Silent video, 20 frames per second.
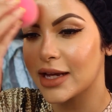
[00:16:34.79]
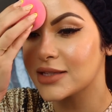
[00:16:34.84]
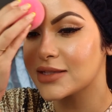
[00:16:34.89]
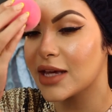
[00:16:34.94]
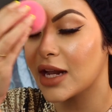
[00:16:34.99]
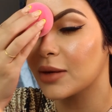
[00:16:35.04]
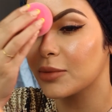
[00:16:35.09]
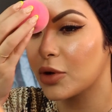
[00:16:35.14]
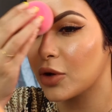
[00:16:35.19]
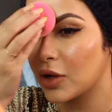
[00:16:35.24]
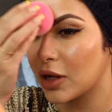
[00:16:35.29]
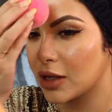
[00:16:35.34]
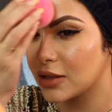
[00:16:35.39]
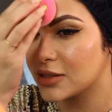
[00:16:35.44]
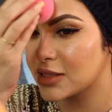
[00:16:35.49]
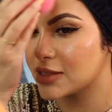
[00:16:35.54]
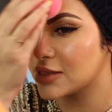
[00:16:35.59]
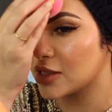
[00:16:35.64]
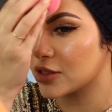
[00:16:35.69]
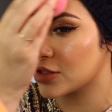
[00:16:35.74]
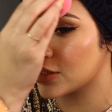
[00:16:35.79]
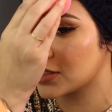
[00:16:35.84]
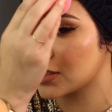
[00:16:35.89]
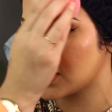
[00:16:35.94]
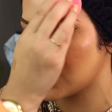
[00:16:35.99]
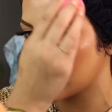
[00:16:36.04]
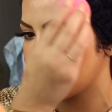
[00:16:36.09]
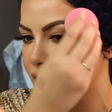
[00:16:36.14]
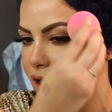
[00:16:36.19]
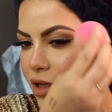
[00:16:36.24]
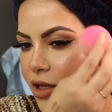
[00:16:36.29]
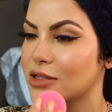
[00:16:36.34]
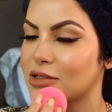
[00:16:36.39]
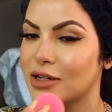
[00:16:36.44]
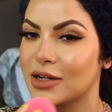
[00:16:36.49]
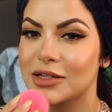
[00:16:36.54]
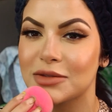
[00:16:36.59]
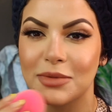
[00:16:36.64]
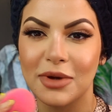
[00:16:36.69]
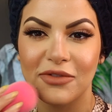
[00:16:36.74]
I said, I'm going out to dinner tonight. Uh,
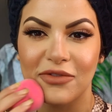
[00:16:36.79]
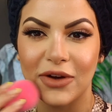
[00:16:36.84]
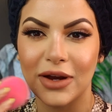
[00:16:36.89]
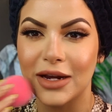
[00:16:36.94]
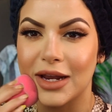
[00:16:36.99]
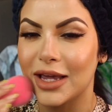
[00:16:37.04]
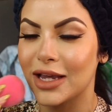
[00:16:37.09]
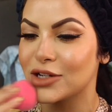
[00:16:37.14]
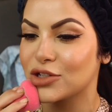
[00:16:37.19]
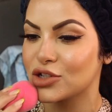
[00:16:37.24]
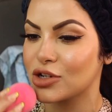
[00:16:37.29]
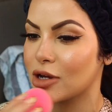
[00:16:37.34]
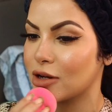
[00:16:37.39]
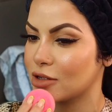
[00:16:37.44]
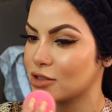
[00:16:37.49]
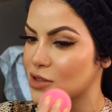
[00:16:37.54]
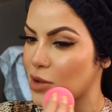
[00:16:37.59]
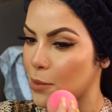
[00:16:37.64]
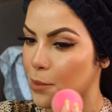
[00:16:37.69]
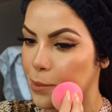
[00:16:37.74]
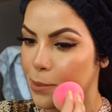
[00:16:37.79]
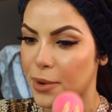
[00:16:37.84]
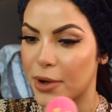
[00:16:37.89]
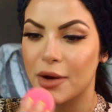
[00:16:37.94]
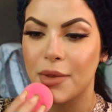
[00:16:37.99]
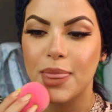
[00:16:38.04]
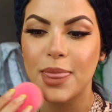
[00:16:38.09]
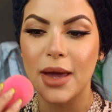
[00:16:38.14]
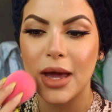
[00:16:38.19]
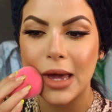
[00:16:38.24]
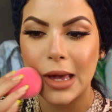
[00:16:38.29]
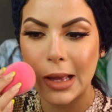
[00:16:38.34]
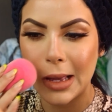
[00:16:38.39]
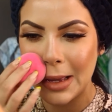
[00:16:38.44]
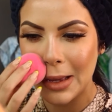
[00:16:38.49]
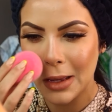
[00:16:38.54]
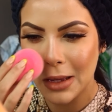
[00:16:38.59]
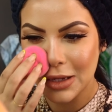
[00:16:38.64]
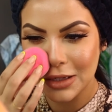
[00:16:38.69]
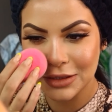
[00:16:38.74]
today's my friend Adriana's birthday,
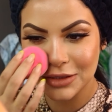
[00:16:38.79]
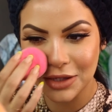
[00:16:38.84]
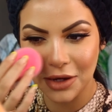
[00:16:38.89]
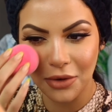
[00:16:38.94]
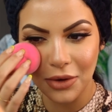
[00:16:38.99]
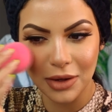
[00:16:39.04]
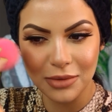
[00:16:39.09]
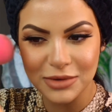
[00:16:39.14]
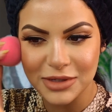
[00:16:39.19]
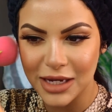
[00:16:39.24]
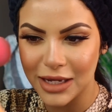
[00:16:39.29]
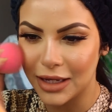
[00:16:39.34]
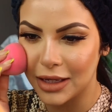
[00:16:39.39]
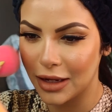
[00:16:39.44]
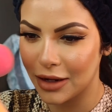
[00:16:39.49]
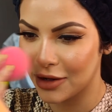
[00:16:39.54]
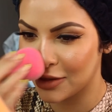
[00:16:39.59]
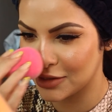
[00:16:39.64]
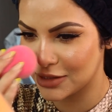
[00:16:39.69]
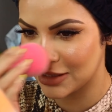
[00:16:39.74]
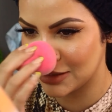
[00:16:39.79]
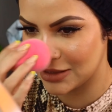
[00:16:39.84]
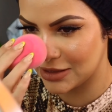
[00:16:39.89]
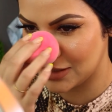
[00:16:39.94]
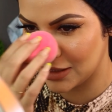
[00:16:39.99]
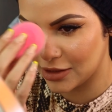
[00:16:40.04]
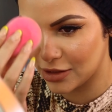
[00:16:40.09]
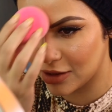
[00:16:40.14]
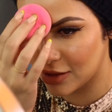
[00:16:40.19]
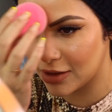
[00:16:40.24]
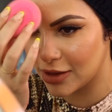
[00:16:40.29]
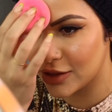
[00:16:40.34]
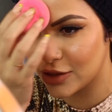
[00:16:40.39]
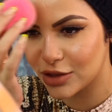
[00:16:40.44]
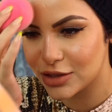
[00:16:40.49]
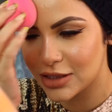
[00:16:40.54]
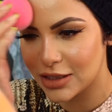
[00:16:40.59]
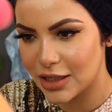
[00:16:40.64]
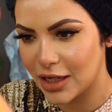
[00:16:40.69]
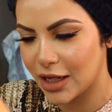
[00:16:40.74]
so I'm taking her to dinner
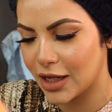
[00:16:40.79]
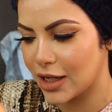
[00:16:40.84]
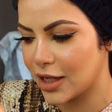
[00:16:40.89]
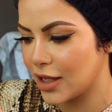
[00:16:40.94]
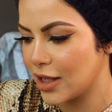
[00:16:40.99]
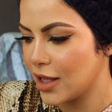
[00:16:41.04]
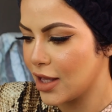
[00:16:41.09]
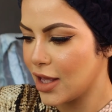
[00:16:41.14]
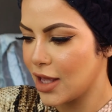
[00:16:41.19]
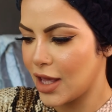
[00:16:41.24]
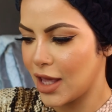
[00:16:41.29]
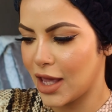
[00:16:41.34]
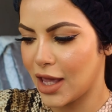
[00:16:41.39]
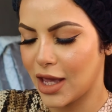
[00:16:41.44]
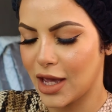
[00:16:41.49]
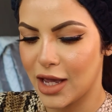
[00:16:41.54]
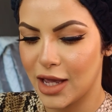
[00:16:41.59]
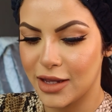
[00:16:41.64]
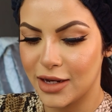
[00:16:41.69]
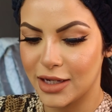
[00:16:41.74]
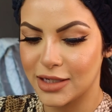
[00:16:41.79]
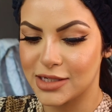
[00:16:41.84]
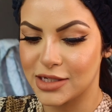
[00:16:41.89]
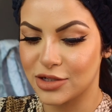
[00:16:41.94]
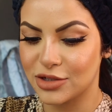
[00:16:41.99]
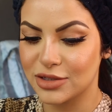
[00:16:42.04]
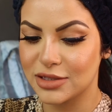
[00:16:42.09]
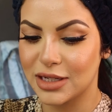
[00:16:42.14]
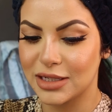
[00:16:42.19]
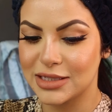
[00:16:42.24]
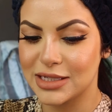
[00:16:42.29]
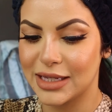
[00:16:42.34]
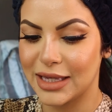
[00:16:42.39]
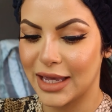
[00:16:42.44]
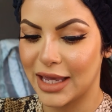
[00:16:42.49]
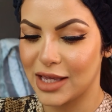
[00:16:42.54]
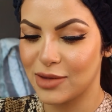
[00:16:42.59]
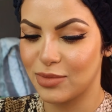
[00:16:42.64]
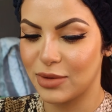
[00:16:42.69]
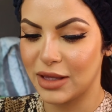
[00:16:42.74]
later tonight. And dinner's not till
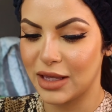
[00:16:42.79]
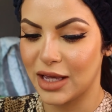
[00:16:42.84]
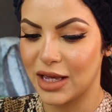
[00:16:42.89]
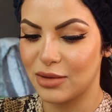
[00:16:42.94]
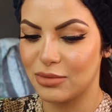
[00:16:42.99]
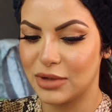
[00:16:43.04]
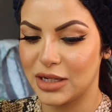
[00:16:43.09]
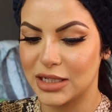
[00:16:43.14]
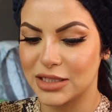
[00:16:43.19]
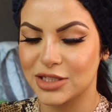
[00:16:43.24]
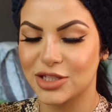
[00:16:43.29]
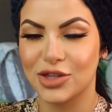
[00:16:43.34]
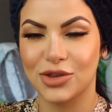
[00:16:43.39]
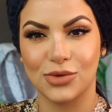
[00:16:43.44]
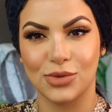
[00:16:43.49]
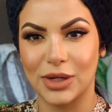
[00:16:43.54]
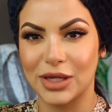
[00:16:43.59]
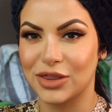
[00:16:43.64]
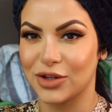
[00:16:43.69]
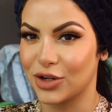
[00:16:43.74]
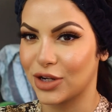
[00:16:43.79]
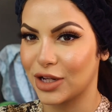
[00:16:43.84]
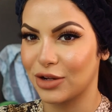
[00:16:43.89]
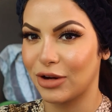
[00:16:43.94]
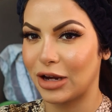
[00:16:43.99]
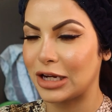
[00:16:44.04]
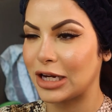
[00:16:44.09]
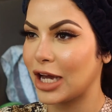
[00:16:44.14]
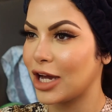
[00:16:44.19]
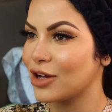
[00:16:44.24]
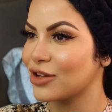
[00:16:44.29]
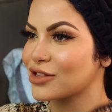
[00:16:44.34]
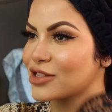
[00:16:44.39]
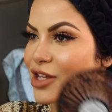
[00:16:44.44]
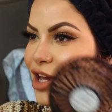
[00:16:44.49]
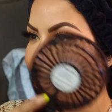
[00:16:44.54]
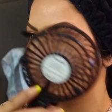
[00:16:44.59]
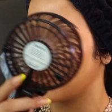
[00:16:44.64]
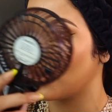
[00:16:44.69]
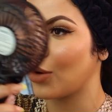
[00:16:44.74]
eight p m and it's three thirty right now,
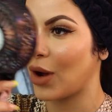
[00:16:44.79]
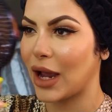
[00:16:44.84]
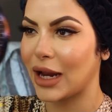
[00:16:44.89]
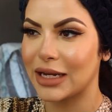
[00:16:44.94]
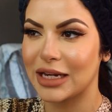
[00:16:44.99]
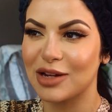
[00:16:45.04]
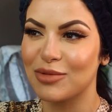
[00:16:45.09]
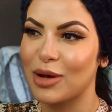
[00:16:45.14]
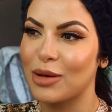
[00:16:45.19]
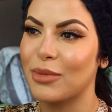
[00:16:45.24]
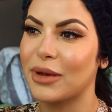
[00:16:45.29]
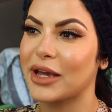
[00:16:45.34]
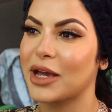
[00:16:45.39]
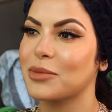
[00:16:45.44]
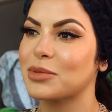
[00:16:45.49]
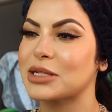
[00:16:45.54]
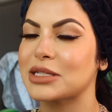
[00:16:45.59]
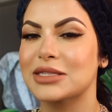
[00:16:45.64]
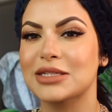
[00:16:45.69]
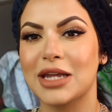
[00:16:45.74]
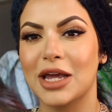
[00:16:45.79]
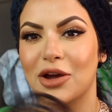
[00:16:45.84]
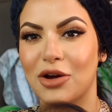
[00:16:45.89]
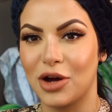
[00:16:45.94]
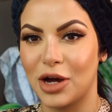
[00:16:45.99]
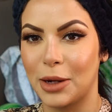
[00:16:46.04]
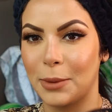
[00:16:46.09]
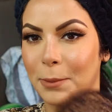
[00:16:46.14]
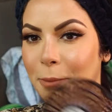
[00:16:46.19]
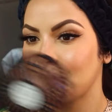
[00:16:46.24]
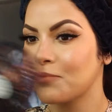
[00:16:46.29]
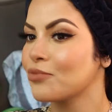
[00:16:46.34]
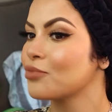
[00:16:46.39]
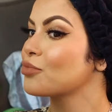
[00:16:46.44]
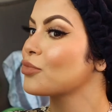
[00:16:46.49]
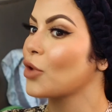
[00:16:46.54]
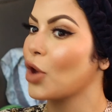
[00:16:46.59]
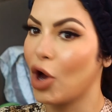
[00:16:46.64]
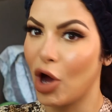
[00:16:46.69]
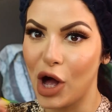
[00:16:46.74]
so I need my makeup to stay on
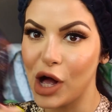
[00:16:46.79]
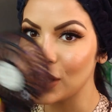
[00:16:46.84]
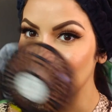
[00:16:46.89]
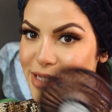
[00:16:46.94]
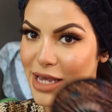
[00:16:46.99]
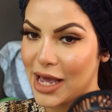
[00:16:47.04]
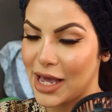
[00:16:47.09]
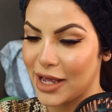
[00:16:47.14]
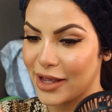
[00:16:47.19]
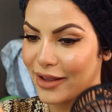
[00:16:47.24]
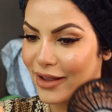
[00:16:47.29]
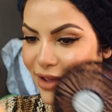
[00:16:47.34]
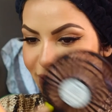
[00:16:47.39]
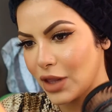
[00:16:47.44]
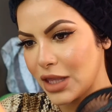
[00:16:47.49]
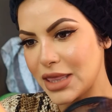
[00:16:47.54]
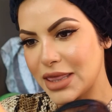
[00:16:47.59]
all day.